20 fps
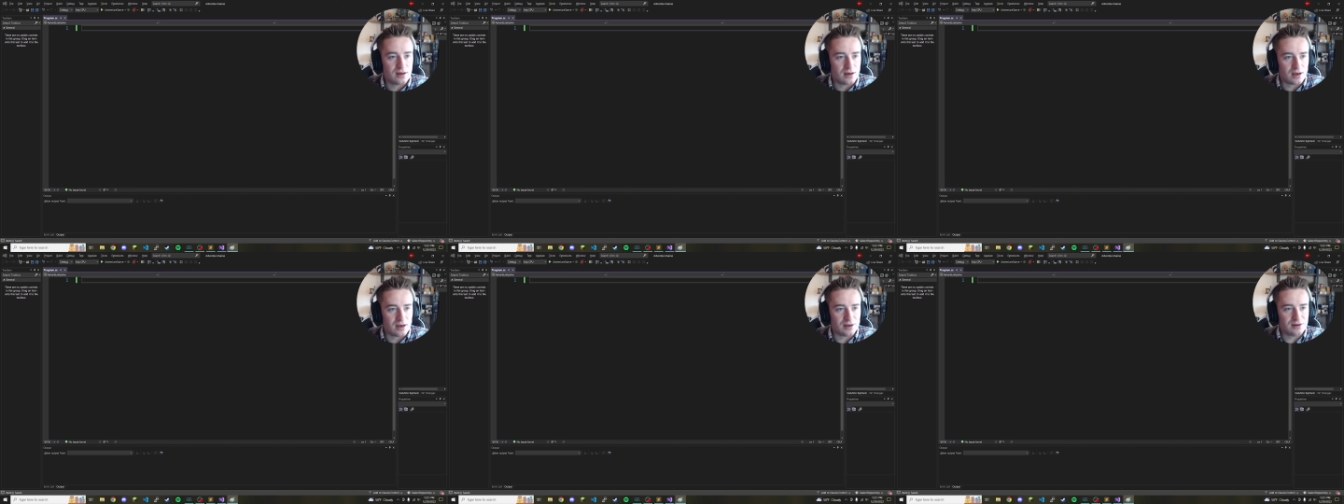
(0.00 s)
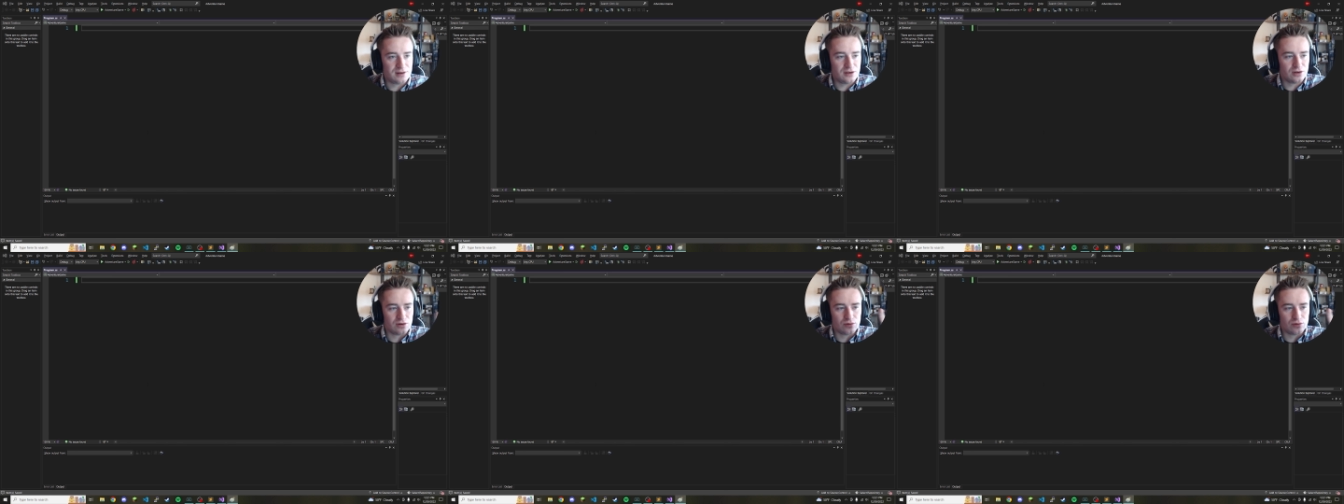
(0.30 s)

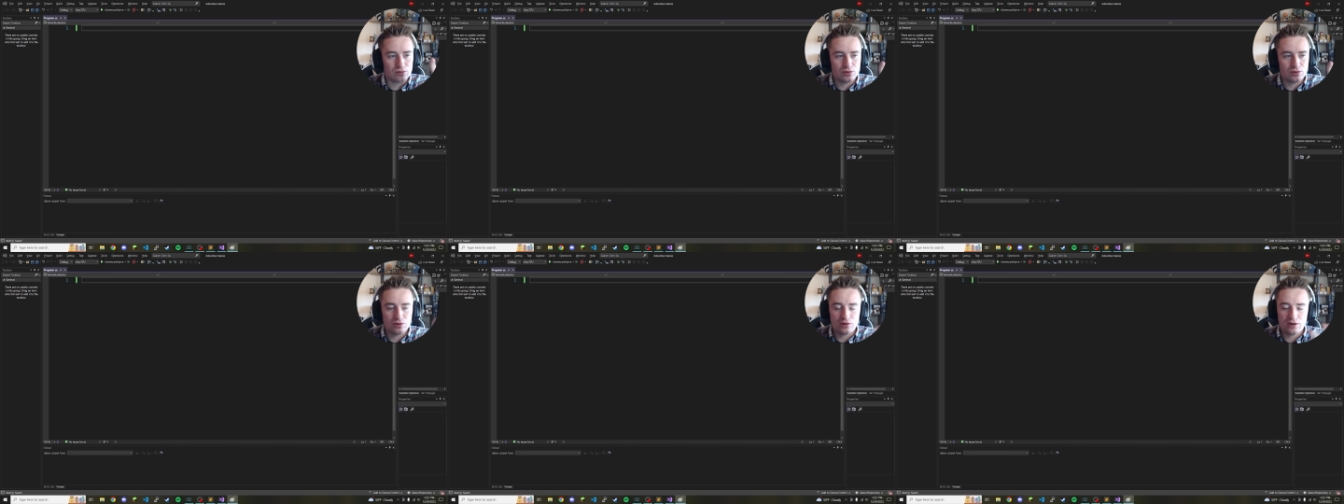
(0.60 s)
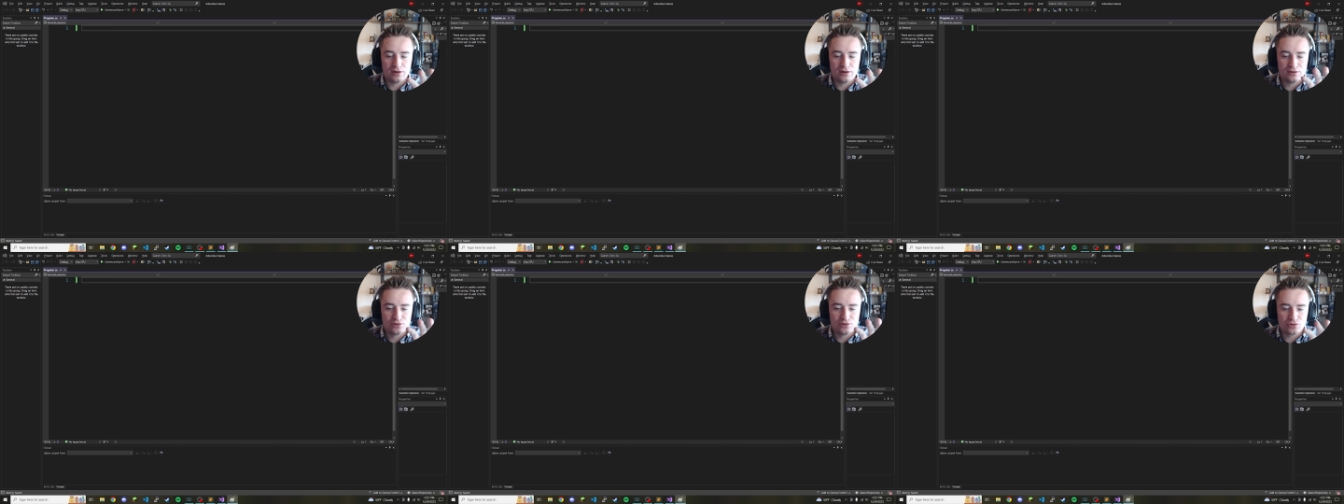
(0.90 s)
and, you know,
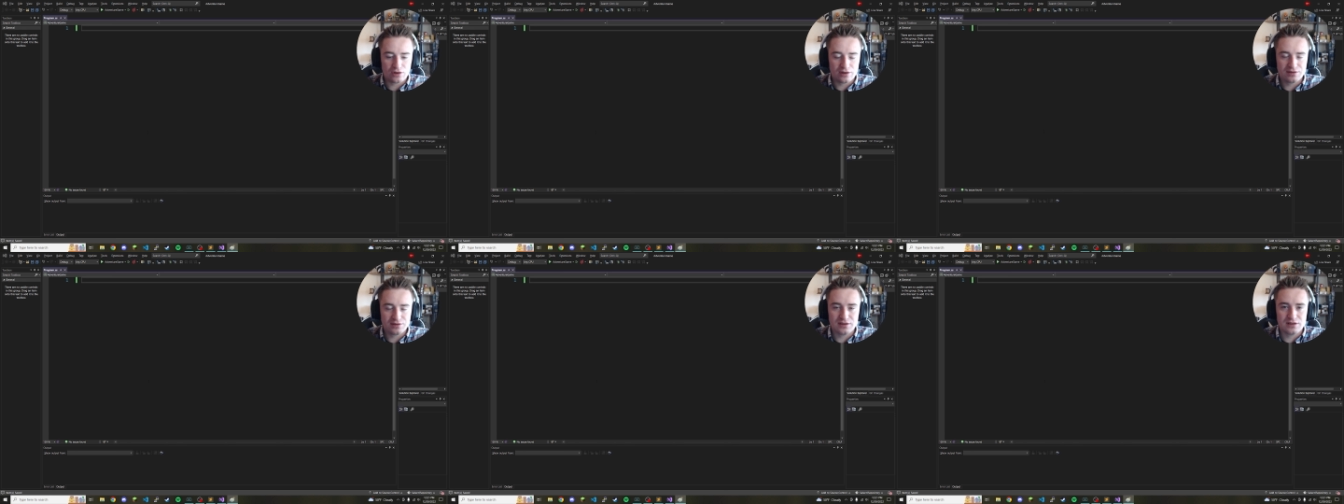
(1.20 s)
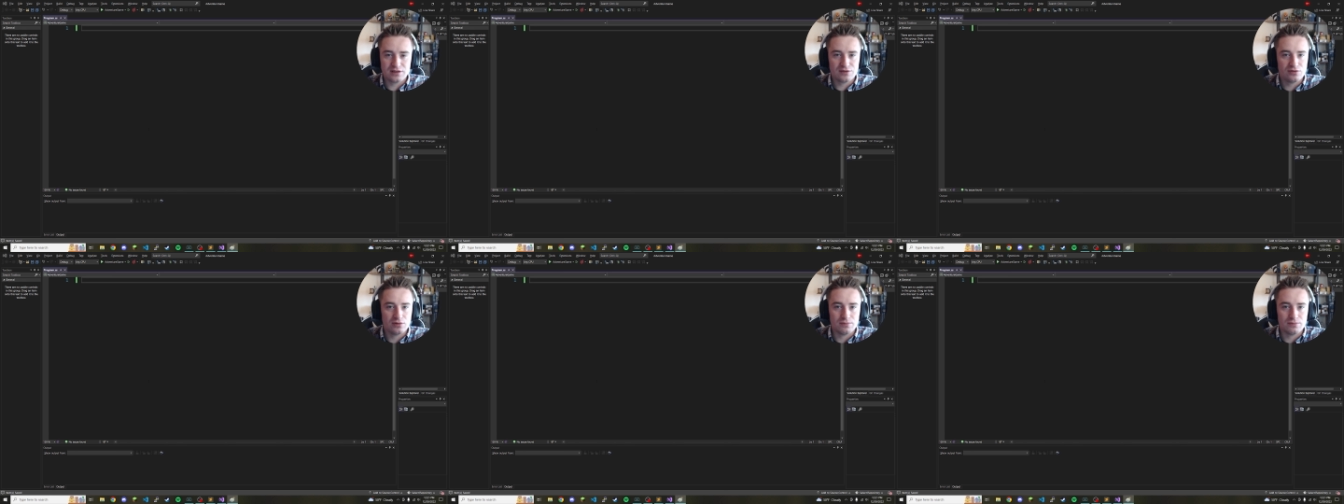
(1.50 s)
uh, draw out the
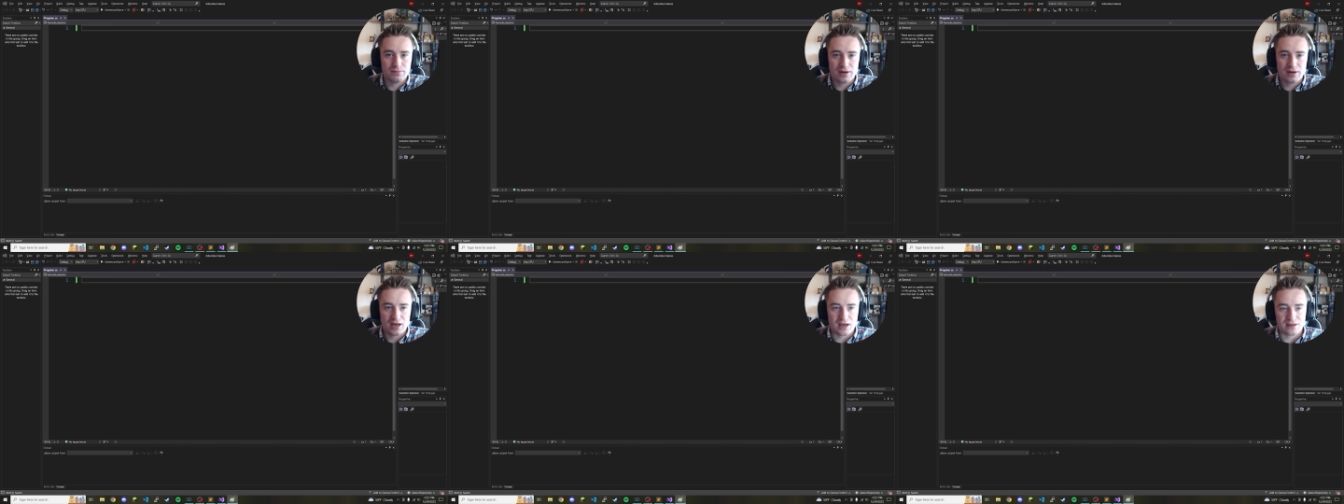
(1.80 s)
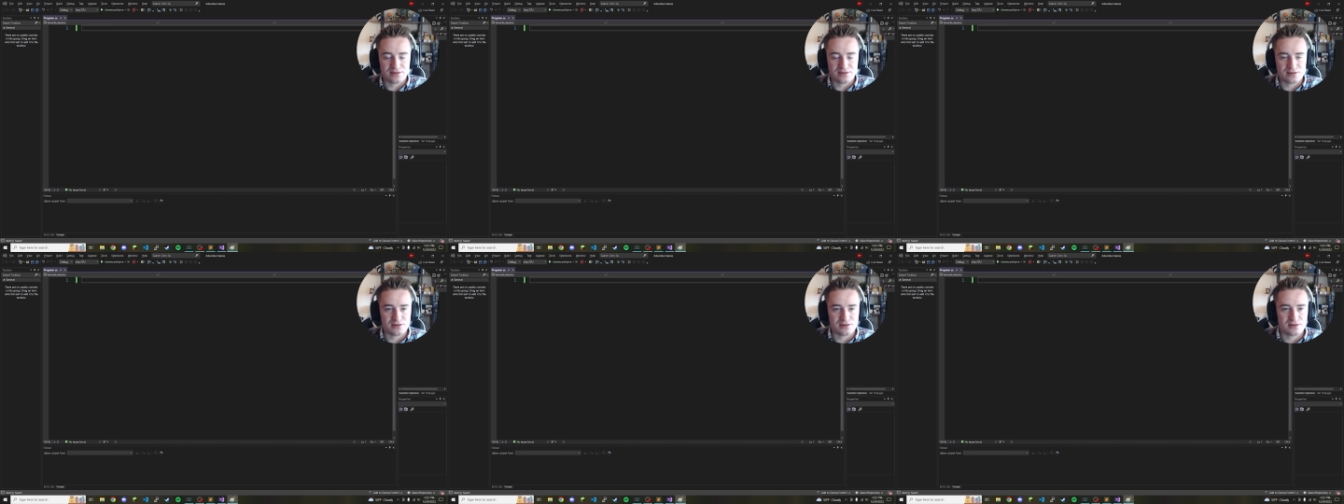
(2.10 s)
different
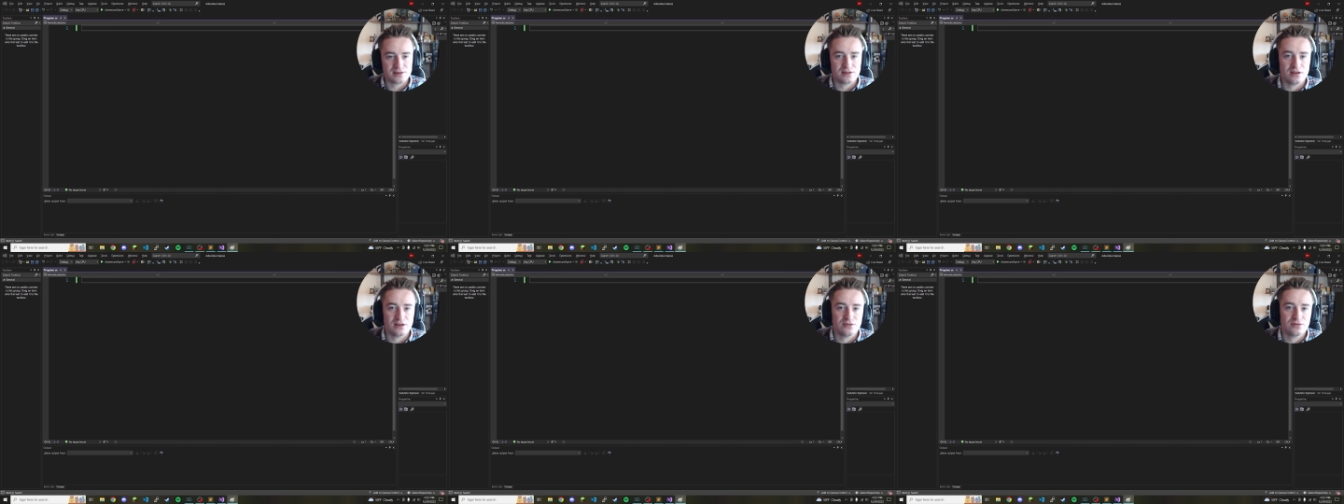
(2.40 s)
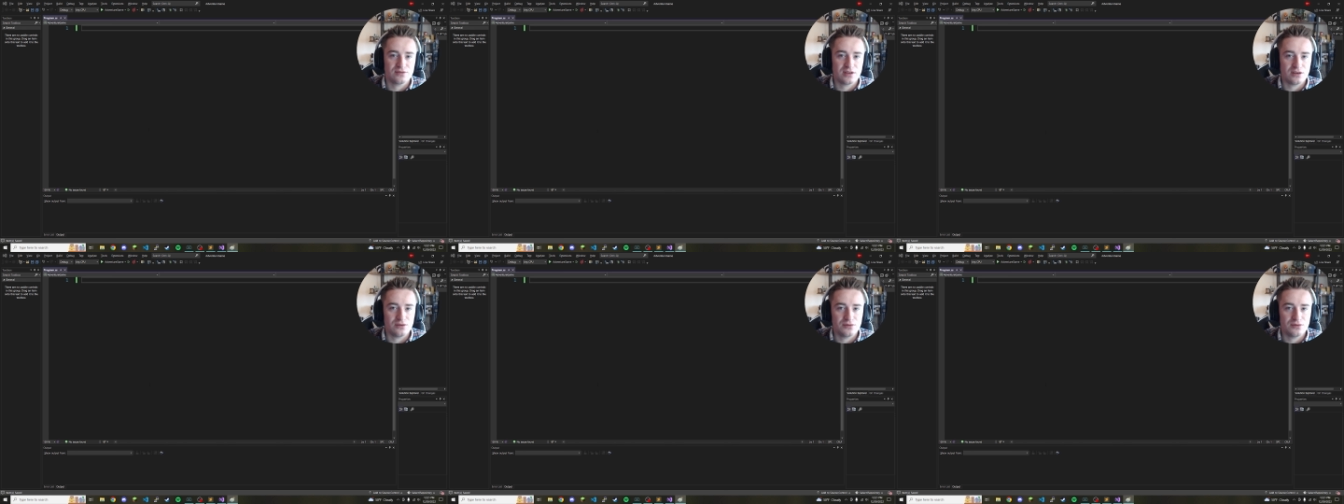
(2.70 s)
paths and
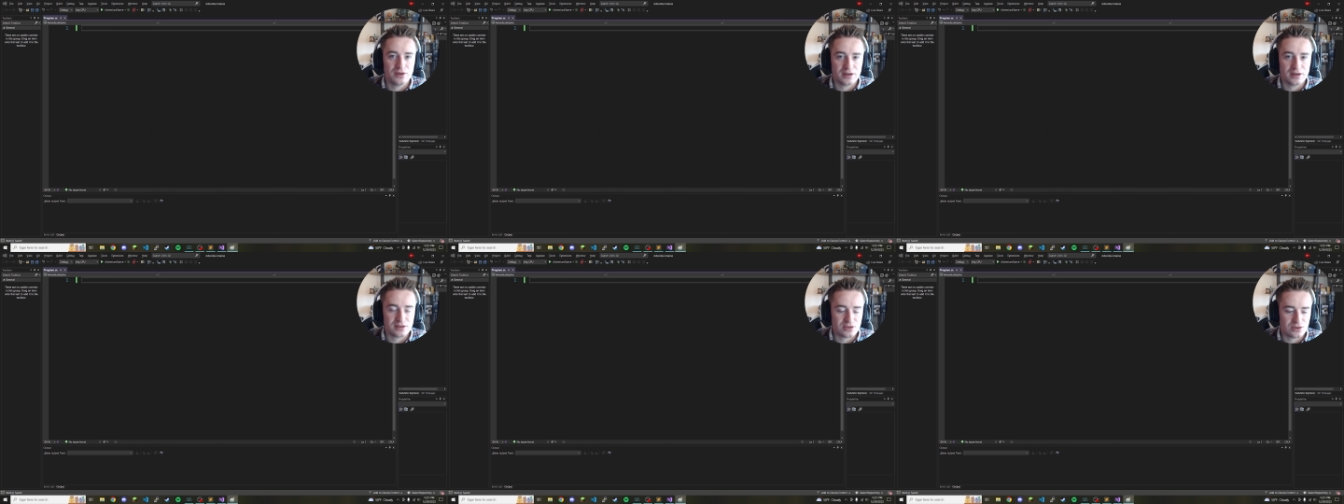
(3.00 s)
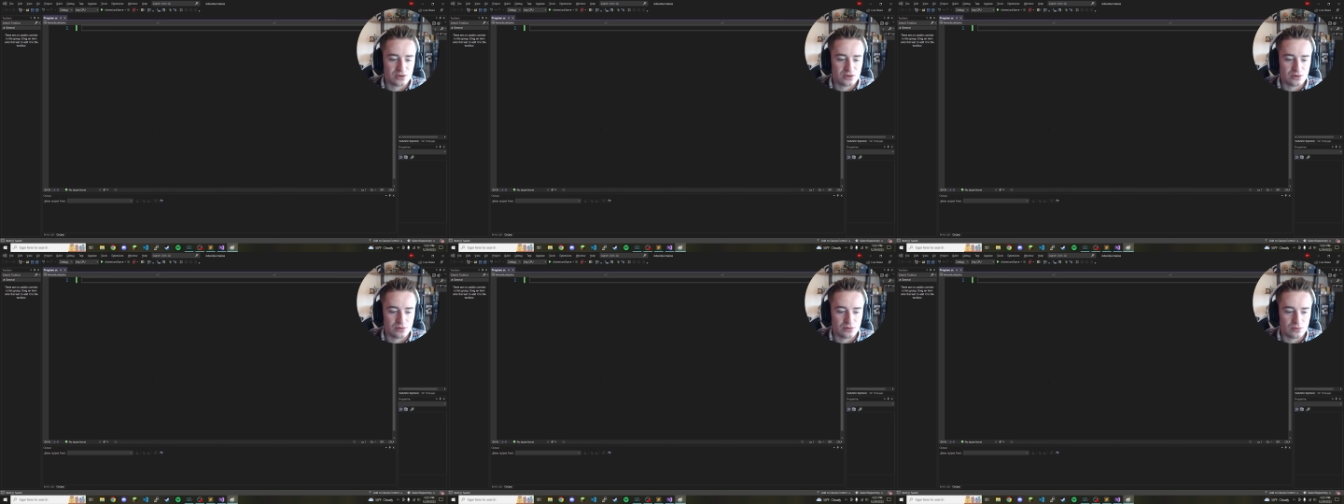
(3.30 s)
stuff that you'd like
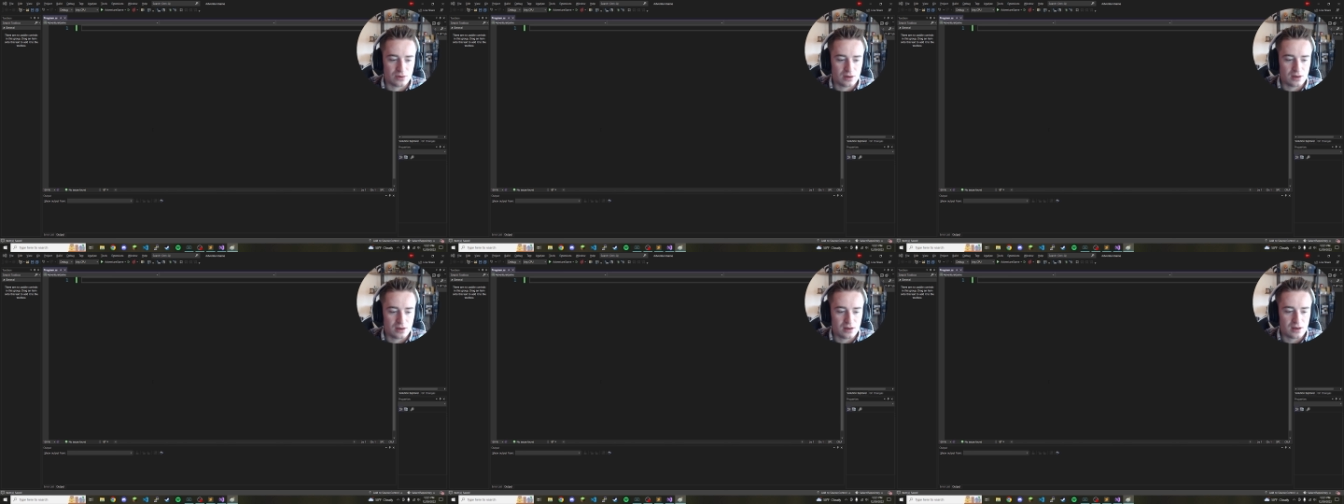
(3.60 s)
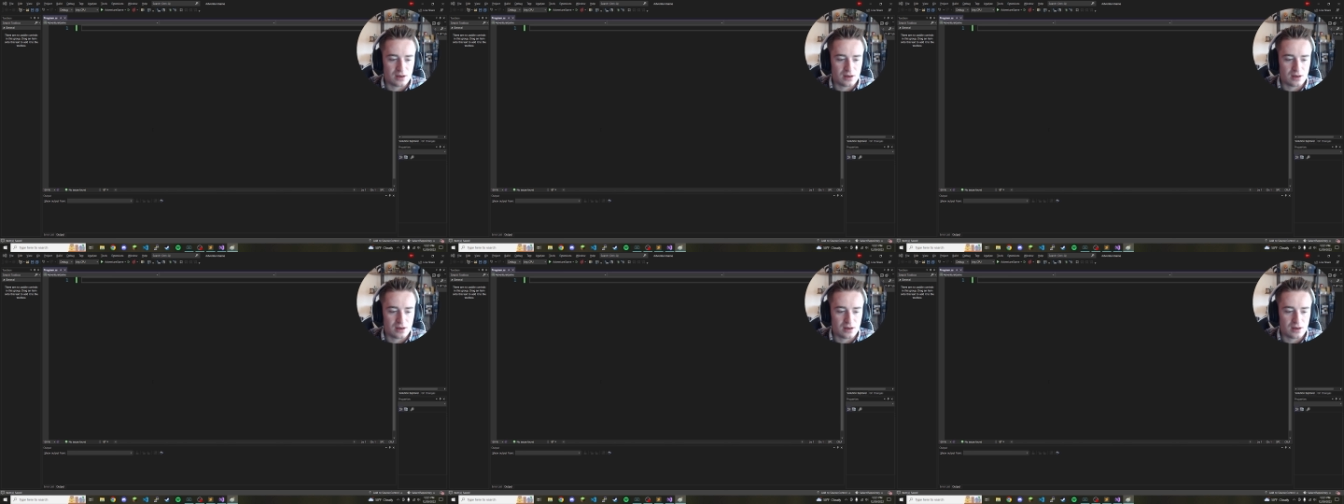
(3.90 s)
to